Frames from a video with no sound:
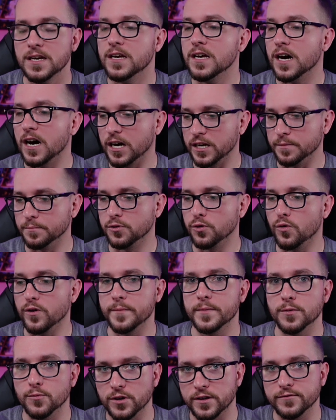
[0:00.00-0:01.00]

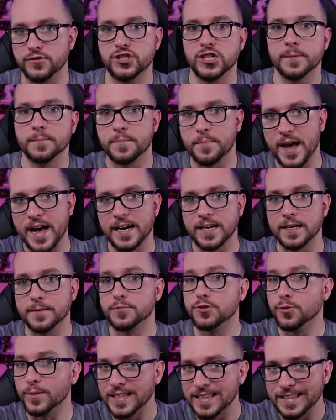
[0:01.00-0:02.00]
Unemployment would have jumped back up
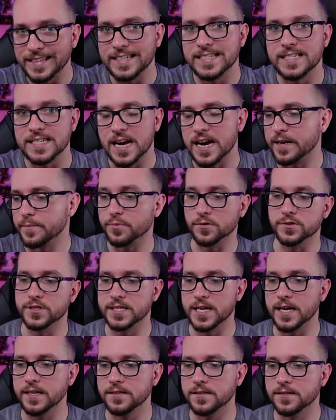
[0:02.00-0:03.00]
to at least
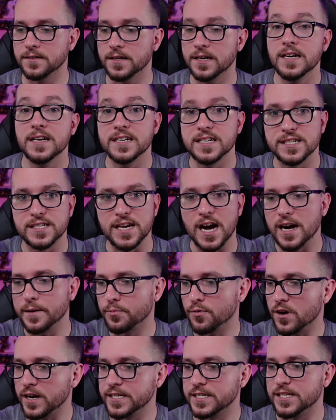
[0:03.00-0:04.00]
9%. Stock
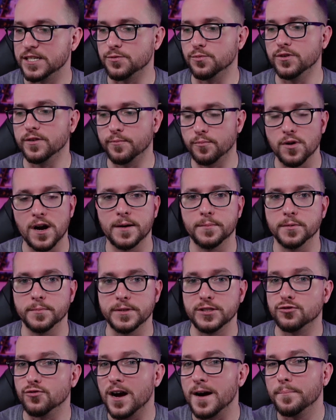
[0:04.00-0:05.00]
prices would have probably
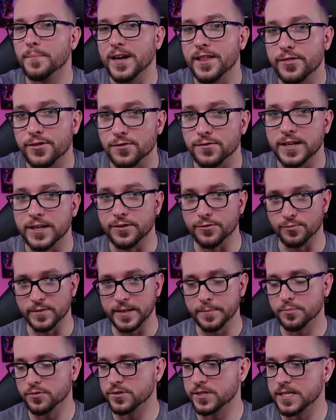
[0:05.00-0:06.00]
dropped by
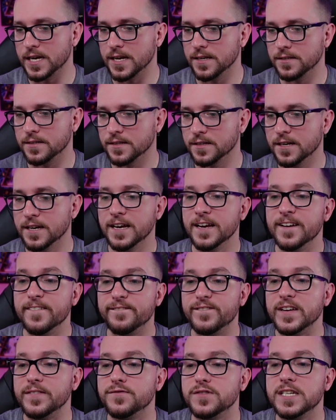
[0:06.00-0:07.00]
33%.
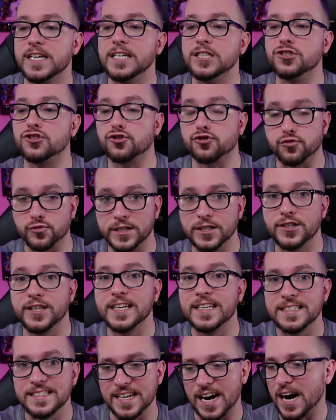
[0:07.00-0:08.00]
$15
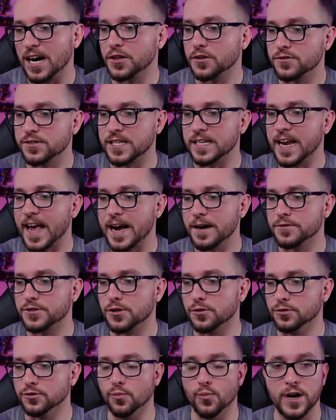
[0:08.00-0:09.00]
trillion in
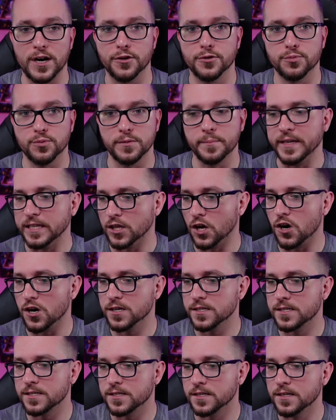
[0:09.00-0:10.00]
household wealth would be
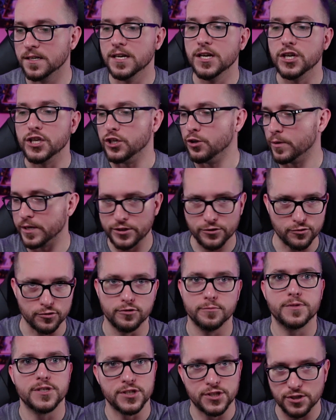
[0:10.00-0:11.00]
lost. U.S.
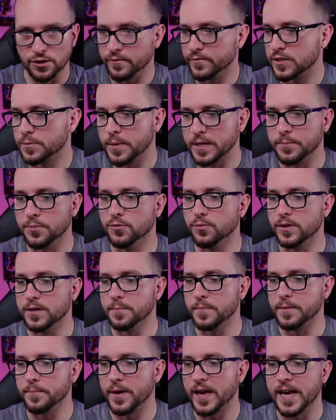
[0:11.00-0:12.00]
troops and service people wouldn't
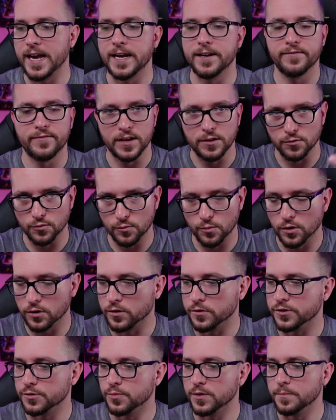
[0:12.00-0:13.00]
be paid. Federal
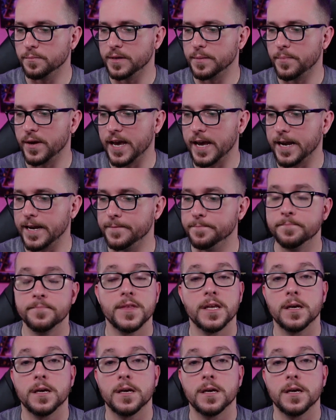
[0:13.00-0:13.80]
workers wouldn't be paid.